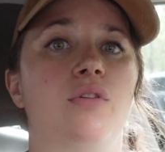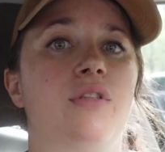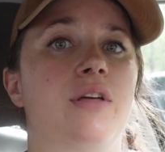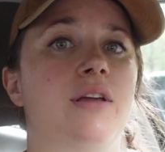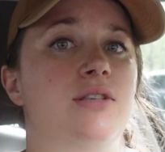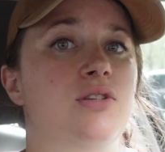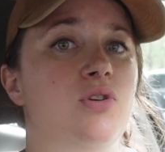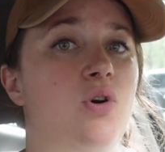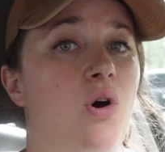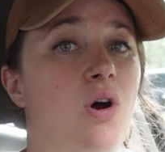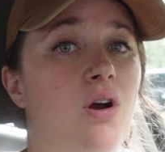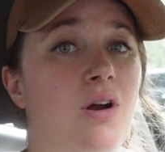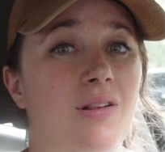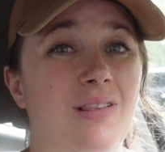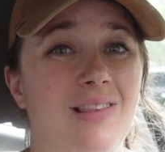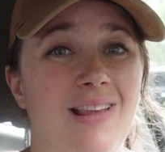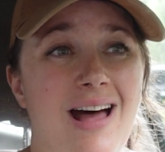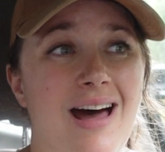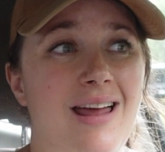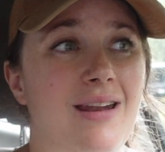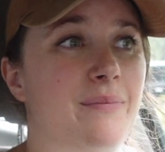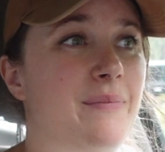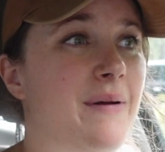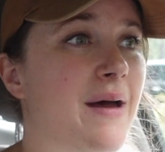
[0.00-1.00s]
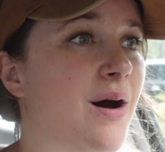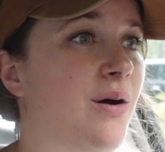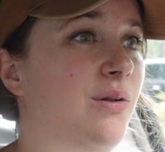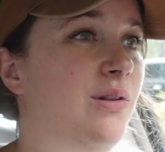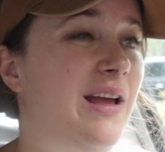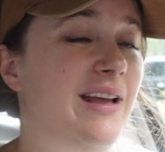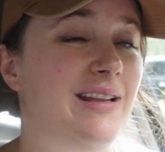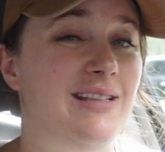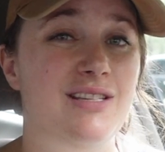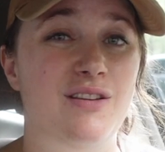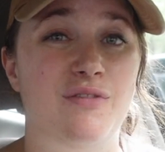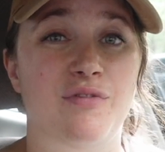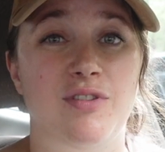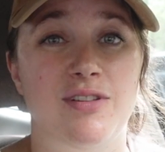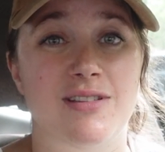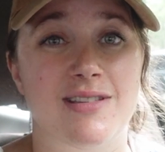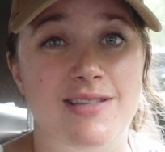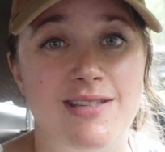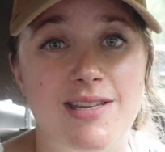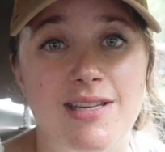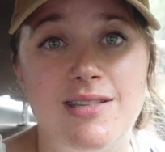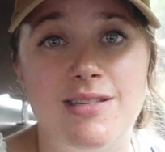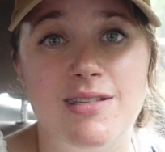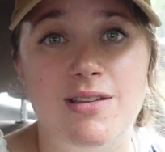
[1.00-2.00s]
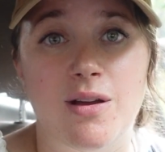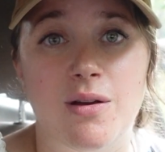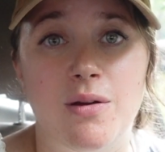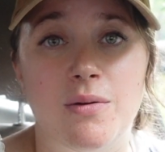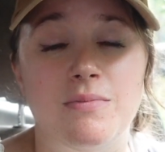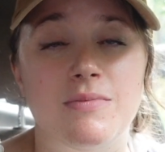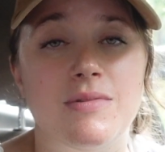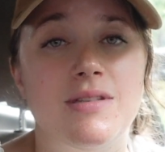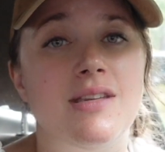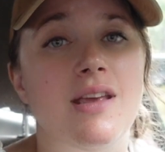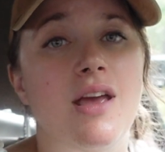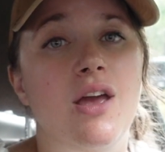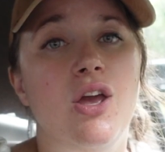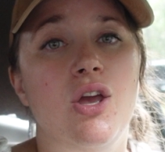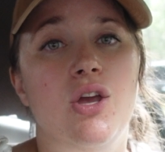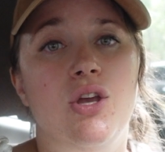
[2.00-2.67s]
They talk a lot about like different systems,